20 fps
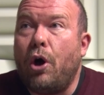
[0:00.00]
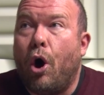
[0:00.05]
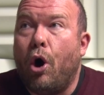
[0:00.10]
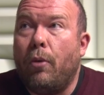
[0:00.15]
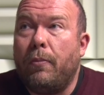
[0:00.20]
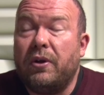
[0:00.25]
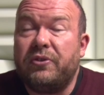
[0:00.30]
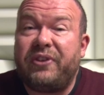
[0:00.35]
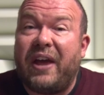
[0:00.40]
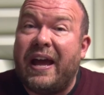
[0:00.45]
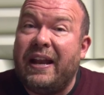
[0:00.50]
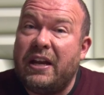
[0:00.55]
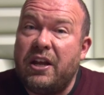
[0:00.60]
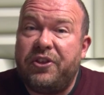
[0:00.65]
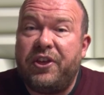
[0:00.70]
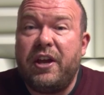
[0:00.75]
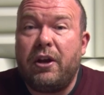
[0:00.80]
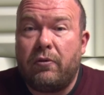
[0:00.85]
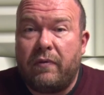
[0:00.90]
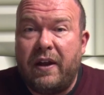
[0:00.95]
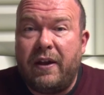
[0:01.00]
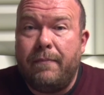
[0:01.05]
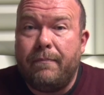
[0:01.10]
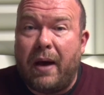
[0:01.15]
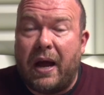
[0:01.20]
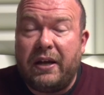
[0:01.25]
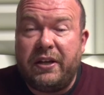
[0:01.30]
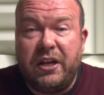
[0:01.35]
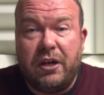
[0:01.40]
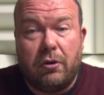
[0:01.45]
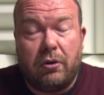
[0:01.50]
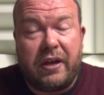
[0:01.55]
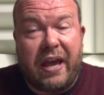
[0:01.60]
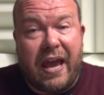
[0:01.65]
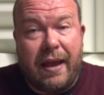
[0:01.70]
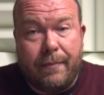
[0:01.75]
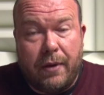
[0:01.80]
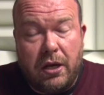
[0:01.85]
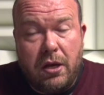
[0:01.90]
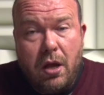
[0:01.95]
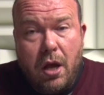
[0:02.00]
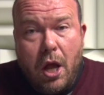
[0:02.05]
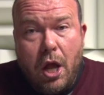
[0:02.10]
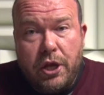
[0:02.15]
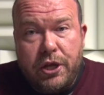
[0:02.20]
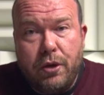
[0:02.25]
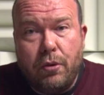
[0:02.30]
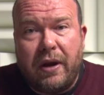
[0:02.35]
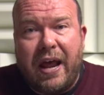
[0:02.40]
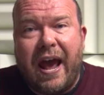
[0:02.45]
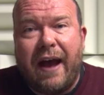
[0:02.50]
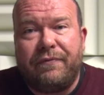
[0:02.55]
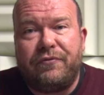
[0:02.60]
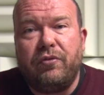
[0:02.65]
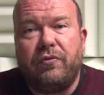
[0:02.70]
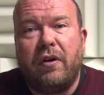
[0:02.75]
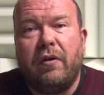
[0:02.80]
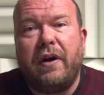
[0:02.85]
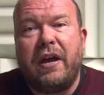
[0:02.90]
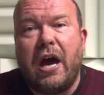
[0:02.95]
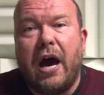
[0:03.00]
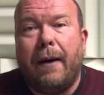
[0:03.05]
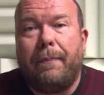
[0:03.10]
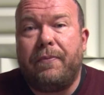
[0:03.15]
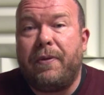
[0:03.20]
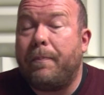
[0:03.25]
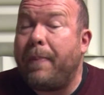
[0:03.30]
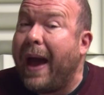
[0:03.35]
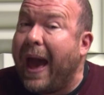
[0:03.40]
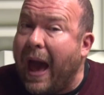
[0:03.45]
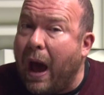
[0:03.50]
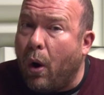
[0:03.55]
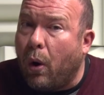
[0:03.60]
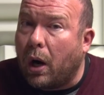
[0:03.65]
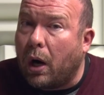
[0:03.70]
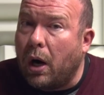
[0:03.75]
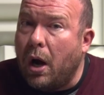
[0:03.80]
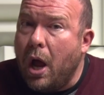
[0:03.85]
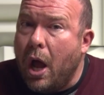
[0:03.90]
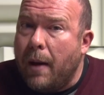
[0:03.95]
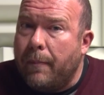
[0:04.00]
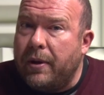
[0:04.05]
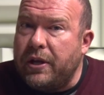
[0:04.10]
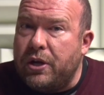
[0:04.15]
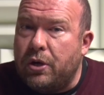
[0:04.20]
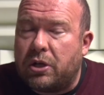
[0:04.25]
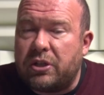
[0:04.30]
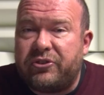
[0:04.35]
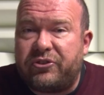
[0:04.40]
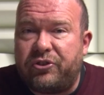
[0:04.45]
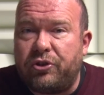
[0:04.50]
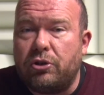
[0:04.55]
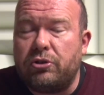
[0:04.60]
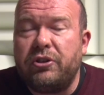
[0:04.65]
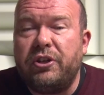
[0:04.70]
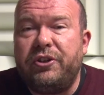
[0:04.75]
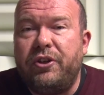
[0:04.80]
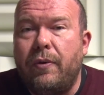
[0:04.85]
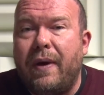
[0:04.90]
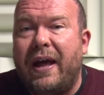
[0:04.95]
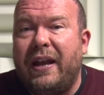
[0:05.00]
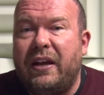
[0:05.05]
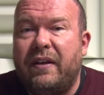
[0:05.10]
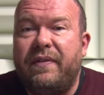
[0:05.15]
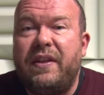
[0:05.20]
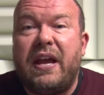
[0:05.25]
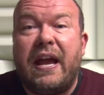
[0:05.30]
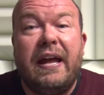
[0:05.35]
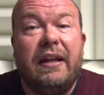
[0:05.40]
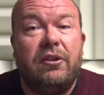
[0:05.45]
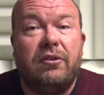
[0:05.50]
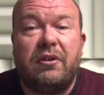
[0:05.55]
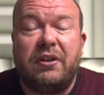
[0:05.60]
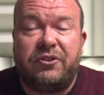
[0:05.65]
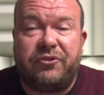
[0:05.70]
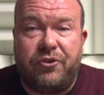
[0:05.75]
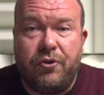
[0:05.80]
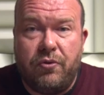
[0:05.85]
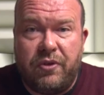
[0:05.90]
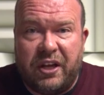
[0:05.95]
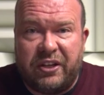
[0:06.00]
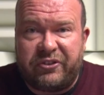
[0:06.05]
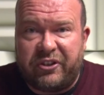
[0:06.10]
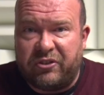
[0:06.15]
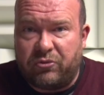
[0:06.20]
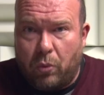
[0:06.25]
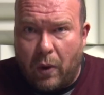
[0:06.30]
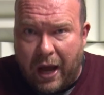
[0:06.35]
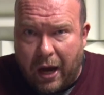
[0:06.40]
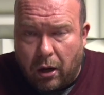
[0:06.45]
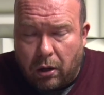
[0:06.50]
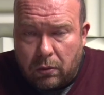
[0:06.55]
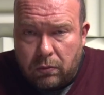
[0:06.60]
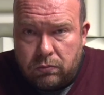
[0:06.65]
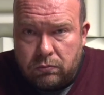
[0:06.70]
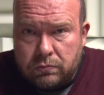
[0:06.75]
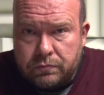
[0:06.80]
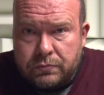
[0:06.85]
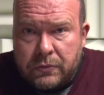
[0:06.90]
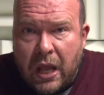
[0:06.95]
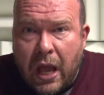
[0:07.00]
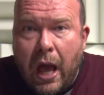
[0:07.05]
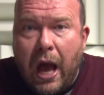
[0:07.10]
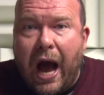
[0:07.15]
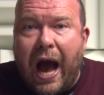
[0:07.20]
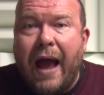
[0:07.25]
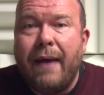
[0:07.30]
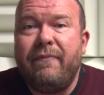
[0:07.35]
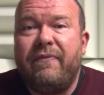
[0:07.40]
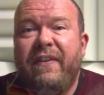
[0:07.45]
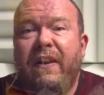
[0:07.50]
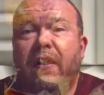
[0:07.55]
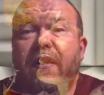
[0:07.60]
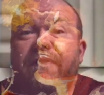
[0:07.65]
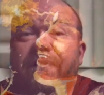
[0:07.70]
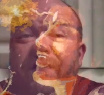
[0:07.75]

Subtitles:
almost anything written by Neil Gaiman. You would have to really up the power, but you could certainly do any of the endless through this as well. I'm very